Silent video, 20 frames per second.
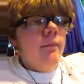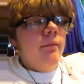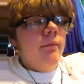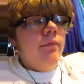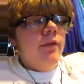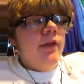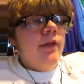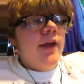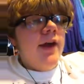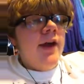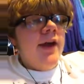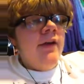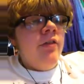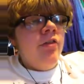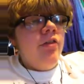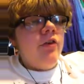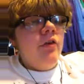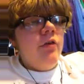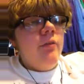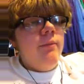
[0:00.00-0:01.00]
got
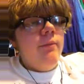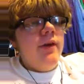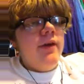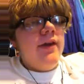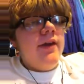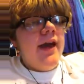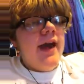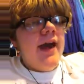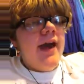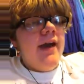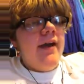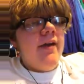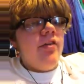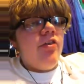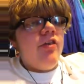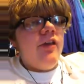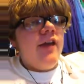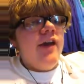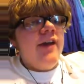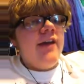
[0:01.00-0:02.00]
Enzo and Big Cass.
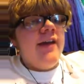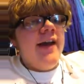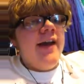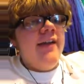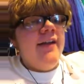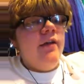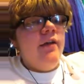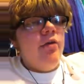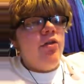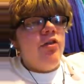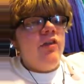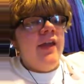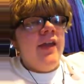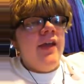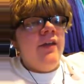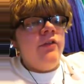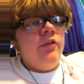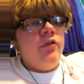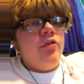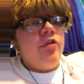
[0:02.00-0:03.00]
They got Gallows and
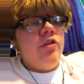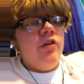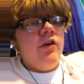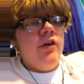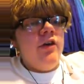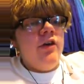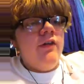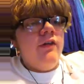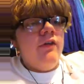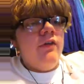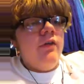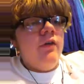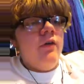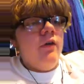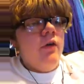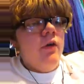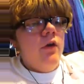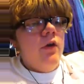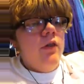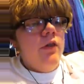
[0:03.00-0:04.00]
Anderson.
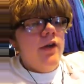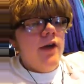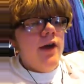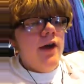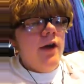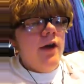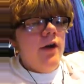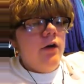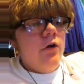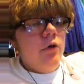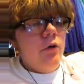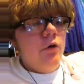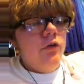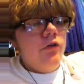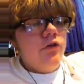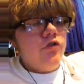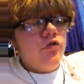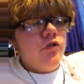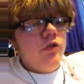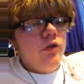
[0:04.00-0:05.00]
They got Golden
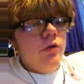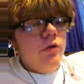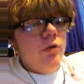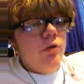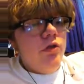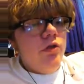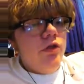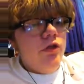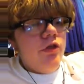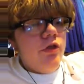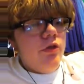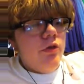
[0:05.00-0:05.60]
Truth.